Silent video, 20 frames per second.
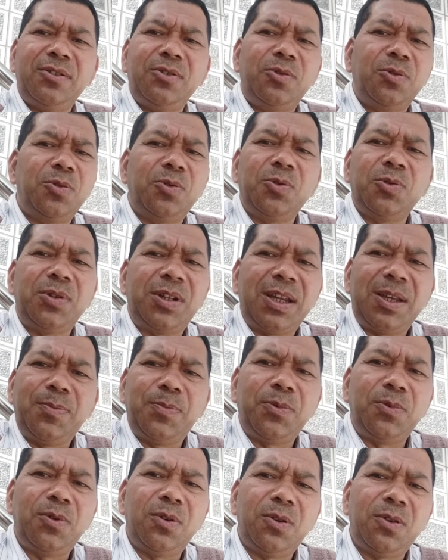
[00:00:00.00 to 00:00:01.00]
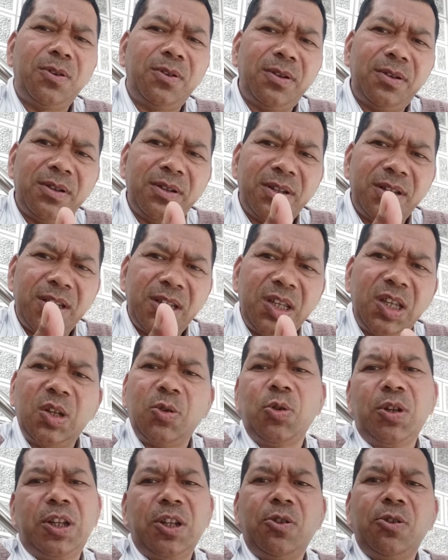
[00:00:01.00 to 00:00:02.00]
due to dipole on
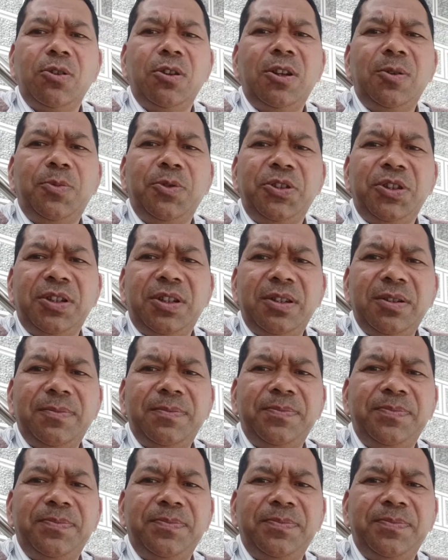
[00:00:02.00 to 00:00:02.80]
equatorial position.